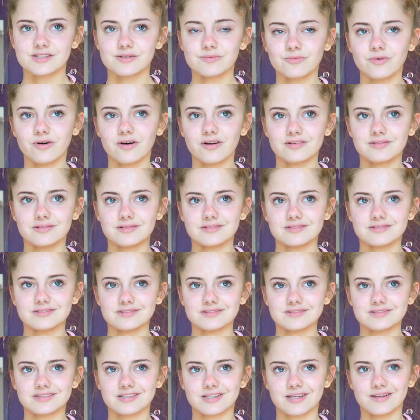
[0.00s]
someone
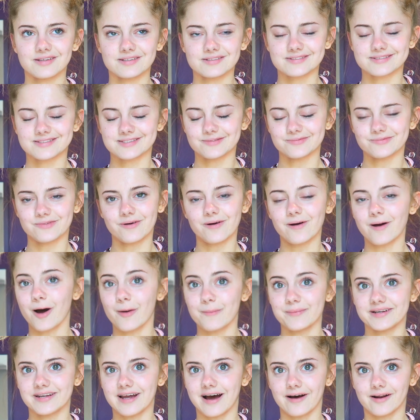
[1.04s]

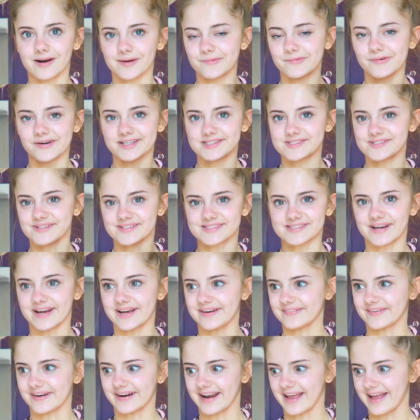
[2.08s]
calm me down. I'm way too
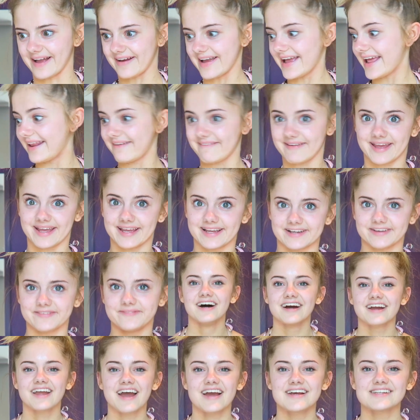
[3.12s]
excited right now. Anyway.
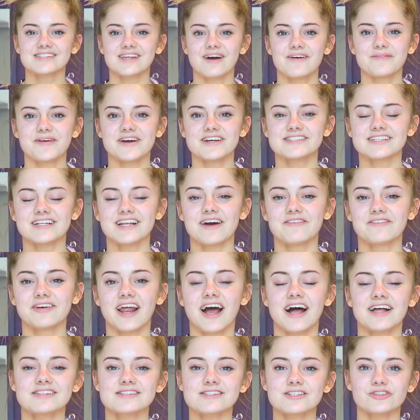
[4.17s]
Okay, so basically I'm
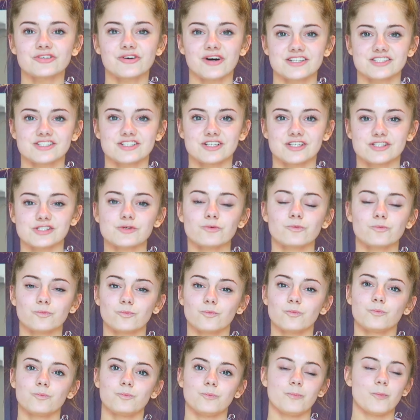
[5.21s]
gonna answer your questions
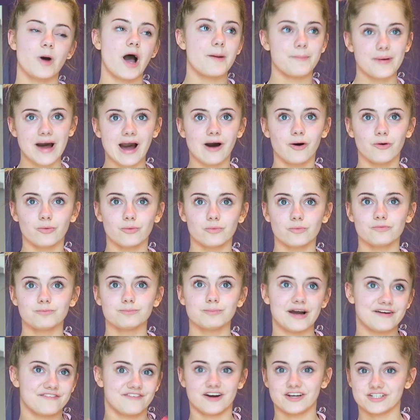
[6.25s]
about
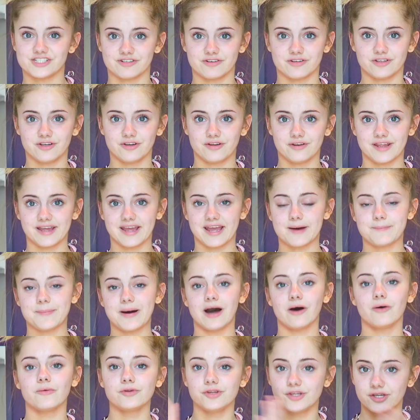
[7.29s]
my first year at uni,
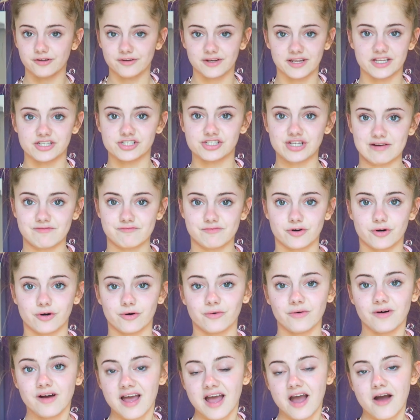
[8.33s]
about uni in
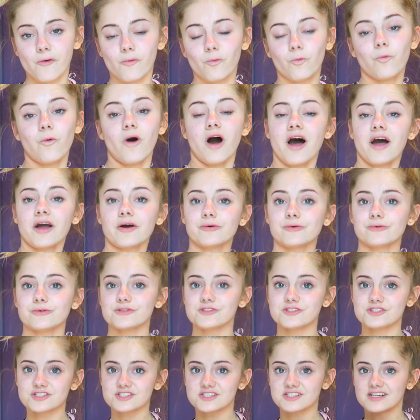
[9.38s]
general,
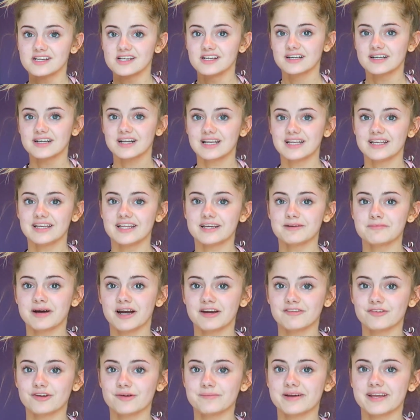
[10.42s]
whilst cleaning
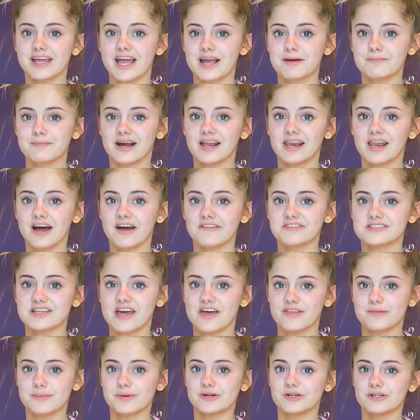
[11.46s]
my room and getting my life
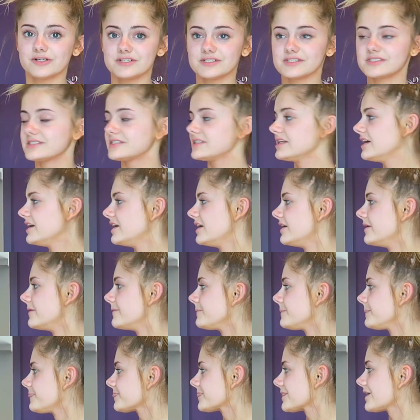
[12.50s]
together, because
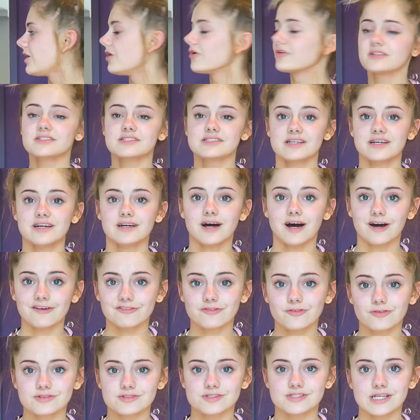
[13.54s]
honestly,
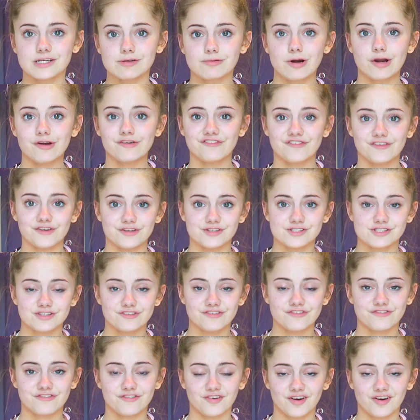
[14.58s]
I've got zero food in the